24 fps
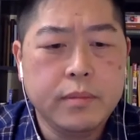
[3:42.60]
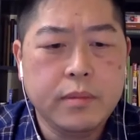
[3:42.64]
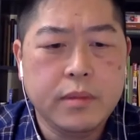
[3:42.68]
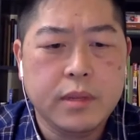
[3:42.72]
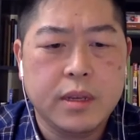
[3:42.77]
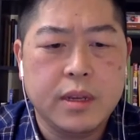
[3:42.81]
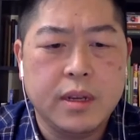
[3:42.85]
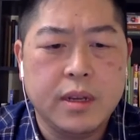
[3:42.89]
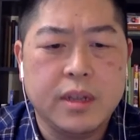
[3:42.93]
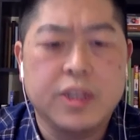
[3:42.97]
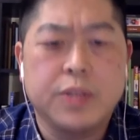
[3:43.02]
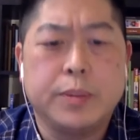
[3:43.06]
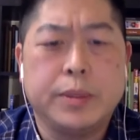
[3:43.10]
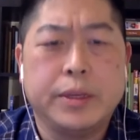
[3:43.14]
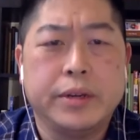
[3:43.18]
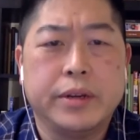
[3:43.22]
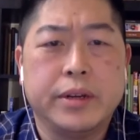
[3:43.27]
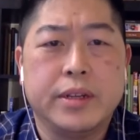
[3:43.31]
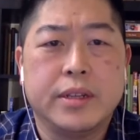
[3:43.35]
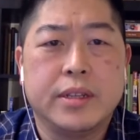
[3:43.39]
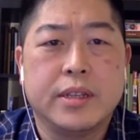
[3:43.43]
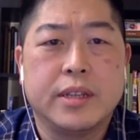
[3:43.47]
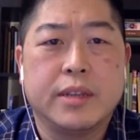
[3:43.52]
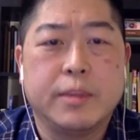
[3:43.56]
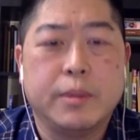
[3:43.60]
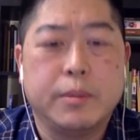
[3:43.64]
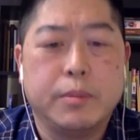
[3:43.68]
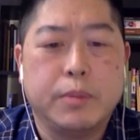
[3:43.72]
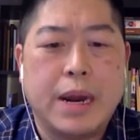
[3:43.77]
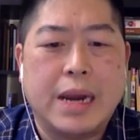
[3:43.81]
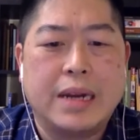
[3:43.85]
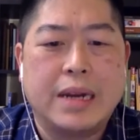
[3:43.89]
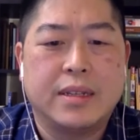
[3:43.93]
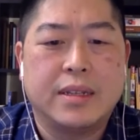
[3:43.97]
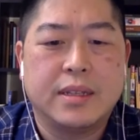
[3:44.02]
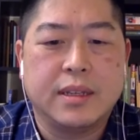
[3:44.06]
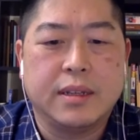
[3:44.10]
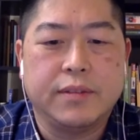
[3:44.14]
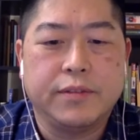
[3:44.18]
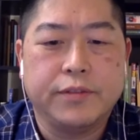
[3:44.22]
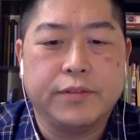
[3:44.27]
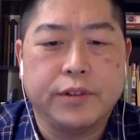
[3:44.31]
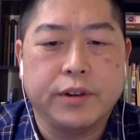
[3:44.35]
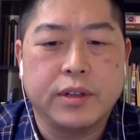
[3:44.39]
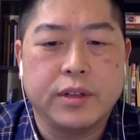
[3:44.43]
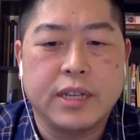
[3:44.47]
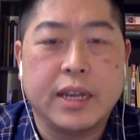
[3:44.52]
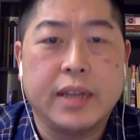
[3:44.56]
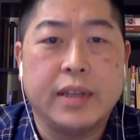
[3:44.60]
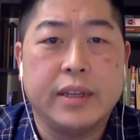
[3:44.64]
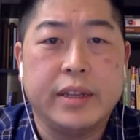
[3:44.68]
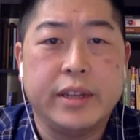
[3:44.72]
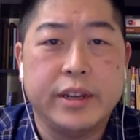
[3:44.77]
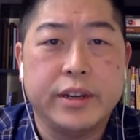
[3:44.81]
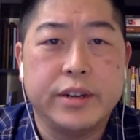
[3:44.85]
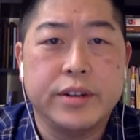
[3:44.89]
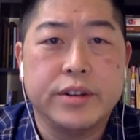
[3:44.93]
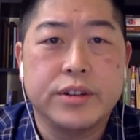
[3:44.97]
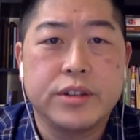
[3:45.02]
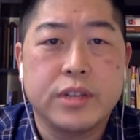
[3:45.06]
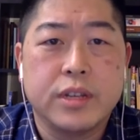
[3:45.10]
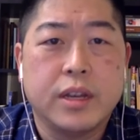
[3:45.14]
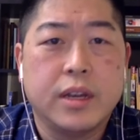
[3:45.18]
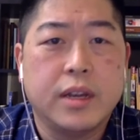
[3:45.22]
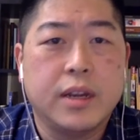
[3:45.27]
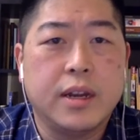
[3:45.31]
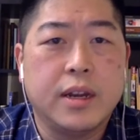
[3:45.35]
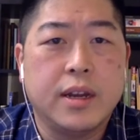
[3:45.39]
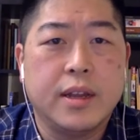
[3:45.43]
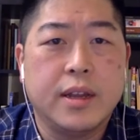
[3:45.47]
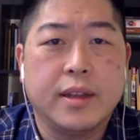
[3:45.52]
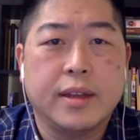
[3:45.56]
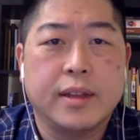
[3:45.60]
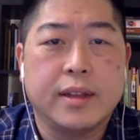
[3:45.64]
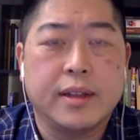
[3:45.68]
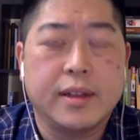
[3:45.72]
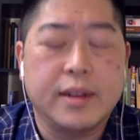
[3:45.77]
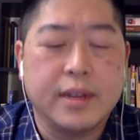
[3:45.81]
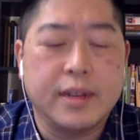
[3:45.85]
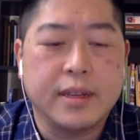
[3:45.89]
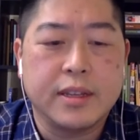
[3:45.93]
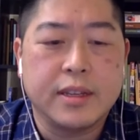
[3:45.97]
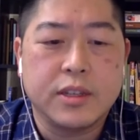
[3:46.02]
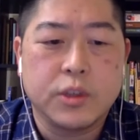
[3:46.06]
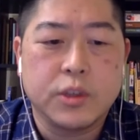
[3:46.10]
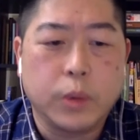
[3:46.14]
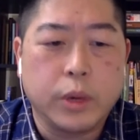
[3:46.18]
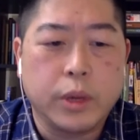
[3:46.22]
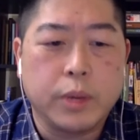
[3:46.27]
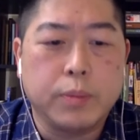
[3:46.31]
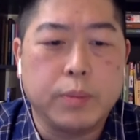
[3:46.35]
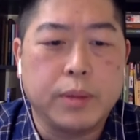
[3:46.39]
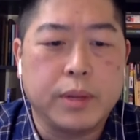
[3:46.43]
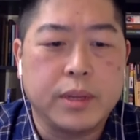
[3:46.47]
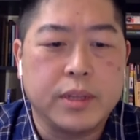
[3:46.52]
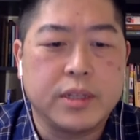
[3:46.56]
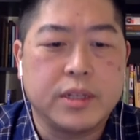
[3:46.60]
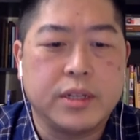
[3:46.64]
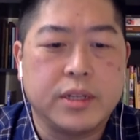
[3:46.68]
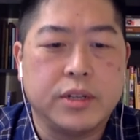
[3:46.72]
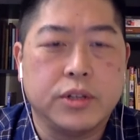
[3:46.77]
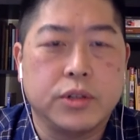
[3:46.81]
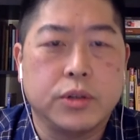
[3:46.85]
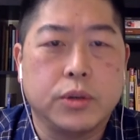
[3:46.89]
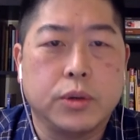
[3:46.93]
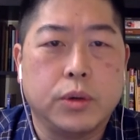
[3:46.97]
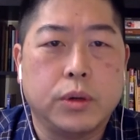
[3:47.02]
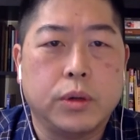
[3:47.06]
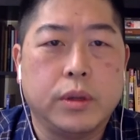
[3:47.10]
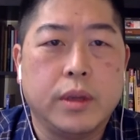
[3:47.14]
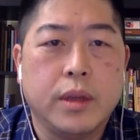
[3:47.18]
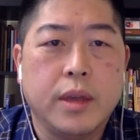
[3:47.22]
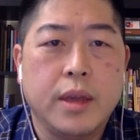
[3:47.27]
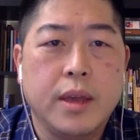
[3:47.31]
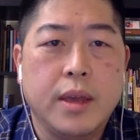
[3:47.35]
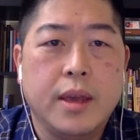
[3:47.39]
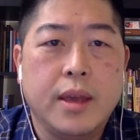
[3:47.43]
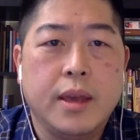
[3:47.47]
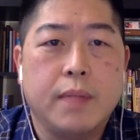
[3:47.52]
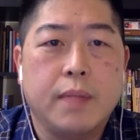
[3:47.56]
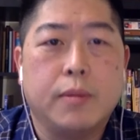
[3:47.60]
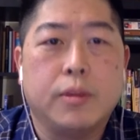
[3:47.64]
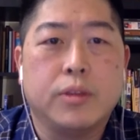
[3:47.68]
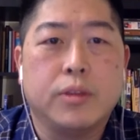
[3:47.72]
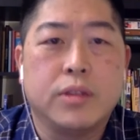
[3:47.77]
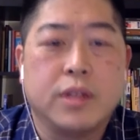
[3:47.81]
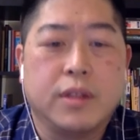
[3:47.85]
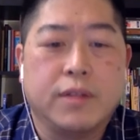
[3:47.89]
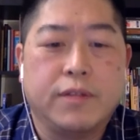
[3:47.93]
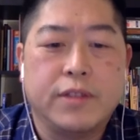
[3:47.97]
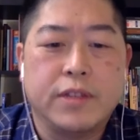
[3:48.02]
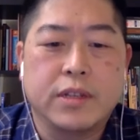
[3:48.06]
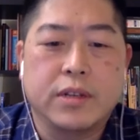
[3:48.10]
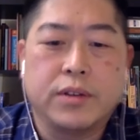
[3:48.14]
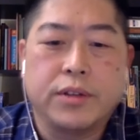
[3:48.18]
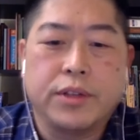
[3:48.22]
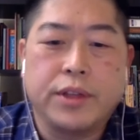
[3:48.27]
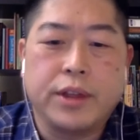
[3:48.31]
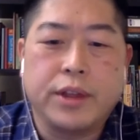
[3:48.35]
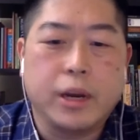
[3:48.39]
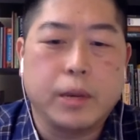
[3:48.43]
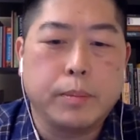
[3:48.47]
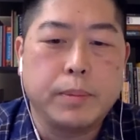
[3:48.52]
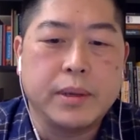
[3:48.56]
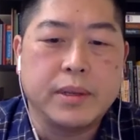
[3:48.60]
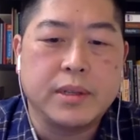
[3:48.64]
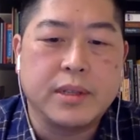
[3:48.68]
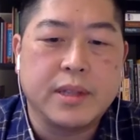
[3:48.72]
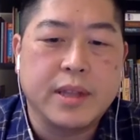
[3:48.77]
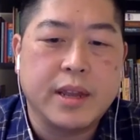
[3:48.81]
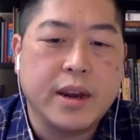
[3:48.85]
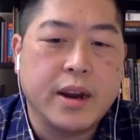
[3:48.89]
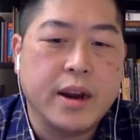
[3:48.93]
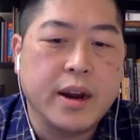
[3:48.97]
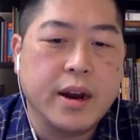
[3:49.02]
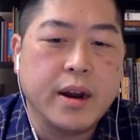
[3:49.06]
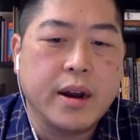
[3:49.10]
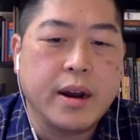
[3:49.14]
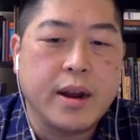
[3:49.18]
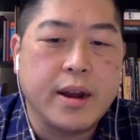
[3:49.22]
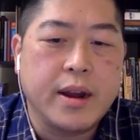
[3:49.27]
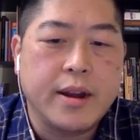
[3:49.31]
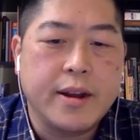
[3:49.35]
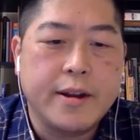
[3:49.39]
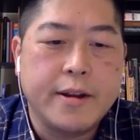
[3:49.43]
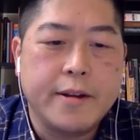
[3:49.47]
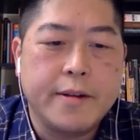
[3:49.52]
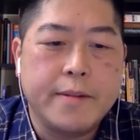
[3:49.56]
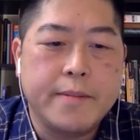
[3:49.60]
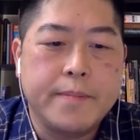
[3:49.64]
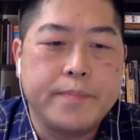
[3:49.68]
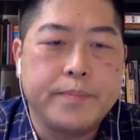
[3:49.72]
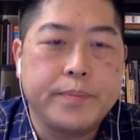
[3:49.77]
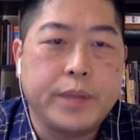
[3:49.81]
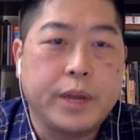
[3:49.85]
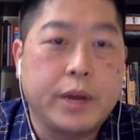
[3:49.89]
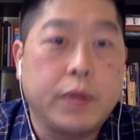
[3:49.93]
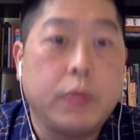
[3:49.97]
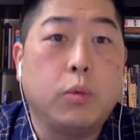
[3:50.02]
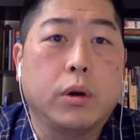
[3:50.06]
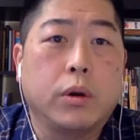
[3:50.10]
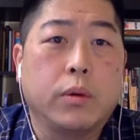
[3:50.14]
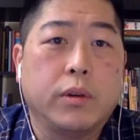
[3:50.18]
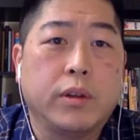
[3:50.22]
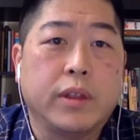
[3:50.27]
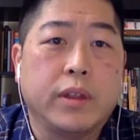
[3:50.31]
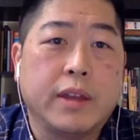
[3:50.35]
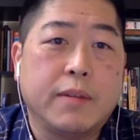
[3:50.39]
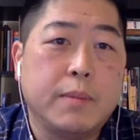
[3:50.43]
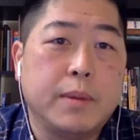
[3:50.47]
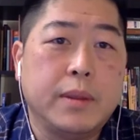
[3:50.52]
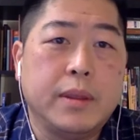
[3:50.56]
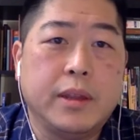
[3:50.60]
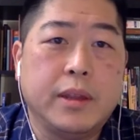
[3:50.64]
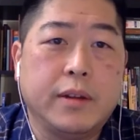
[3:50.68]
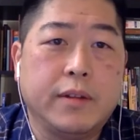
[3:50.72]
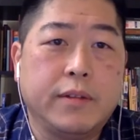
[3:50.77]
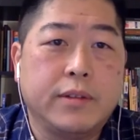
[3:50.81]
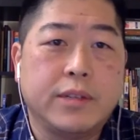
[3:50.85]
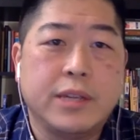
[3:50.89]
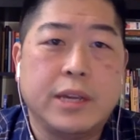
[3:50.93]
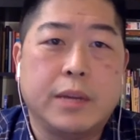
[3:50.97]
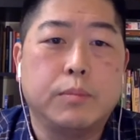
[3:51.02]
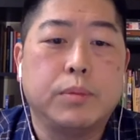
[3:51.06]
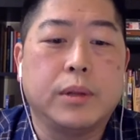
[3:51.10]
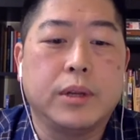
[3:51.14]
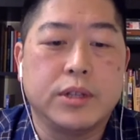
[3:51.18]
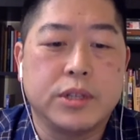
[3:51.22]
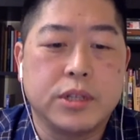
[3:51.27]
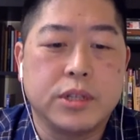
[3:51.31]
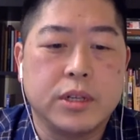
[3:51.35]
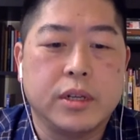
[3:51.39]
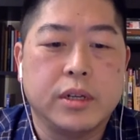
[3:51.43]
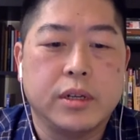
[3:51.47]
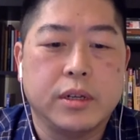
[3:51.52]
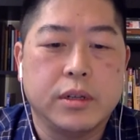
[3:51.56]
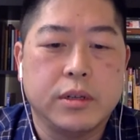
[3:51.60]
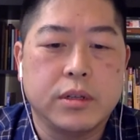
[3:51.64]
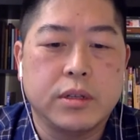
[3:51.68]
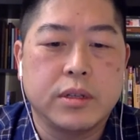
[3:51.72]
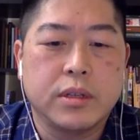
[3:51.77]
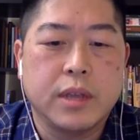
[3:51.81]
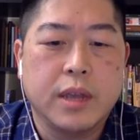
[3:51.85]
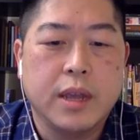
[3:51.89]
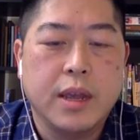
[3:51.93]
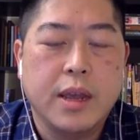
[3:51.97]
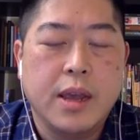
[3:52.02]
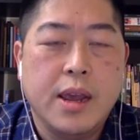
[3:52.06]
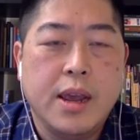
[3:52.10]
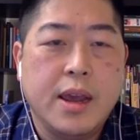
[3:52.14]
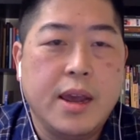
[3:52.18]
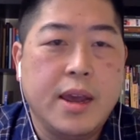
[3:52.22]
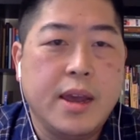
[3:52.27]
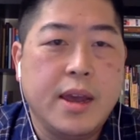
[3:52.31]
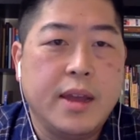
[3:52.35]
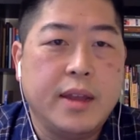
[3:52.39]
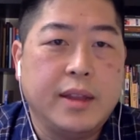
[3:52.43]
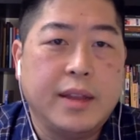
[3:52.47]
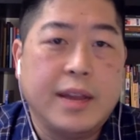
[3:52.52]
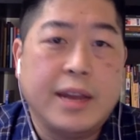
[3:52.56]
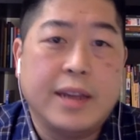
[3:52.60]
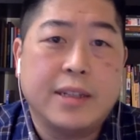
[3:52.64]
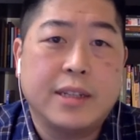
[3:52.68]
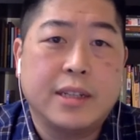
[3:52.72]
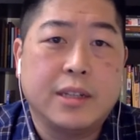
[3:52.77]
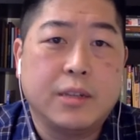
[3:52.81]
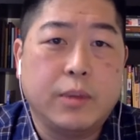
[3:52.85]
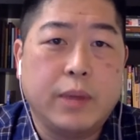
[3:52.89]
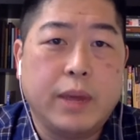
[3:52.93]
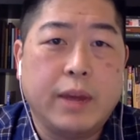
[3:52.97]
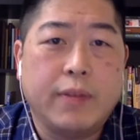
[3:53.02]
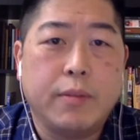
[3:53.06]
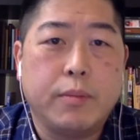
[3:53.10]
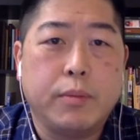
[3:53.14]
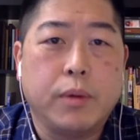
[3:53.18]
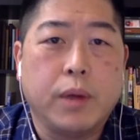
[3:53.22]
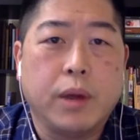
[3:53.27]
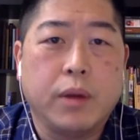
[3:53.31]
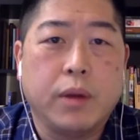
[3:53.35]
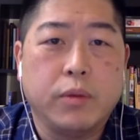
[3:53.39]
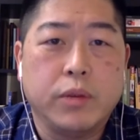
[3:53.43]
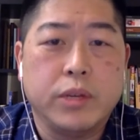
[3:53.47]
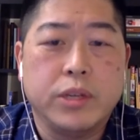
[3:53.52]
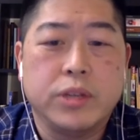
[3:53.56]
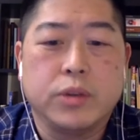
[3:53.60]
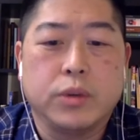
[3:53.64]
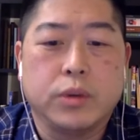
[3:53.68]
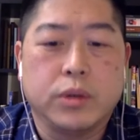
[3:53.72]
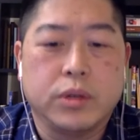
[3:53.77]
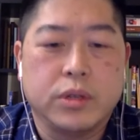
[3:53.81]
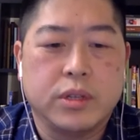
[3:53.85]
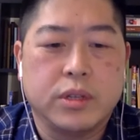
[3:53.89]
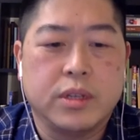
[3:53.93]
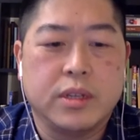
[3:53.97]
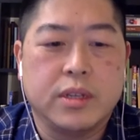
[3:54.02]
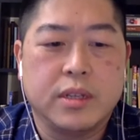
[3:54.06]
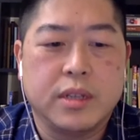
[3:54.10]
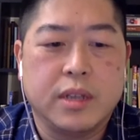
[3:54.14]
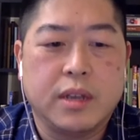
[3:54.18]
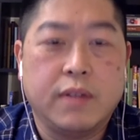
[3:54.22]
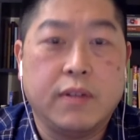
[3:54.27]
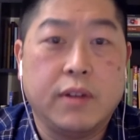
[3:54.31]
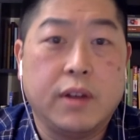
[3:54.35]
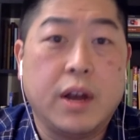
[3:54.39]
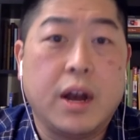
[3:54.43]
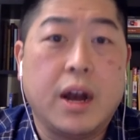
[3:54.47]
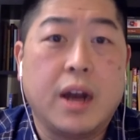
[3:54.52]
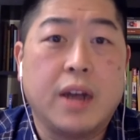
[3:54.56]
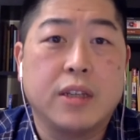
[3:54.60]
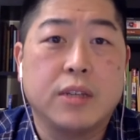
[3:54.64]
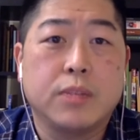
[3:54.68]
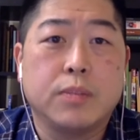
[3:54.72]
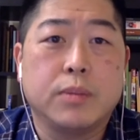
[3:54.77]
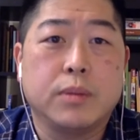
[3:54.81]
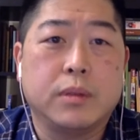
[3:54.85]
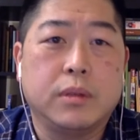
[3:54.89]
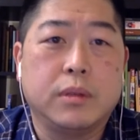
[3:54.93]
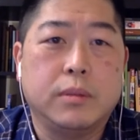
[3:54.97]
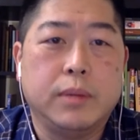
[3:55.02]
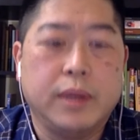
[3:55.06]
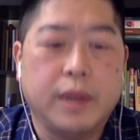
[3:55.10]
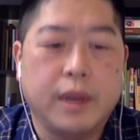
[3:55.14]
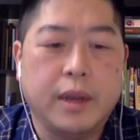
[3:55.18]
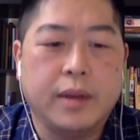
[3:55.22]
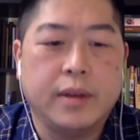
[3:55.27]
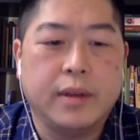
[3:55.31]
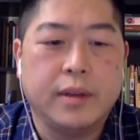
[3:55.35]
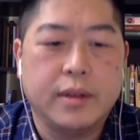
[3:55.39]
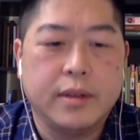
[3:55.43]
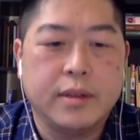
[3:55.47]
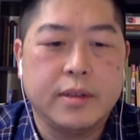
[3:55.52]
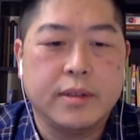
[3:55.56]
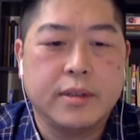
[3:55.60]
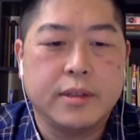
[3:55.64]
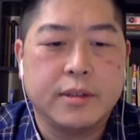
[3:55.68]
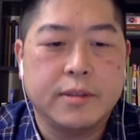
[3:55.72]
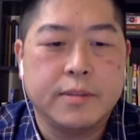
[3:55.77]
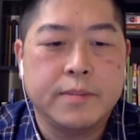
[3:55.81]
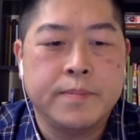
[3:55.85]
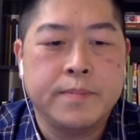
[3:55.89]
and experience. I've been practicing for 10 years. Uh, the clinic is 20 plus years old. And most of the physical therapists there um, that I work with have been there 10 plus years. And lastly, we have the broad resources of a hospital behind us.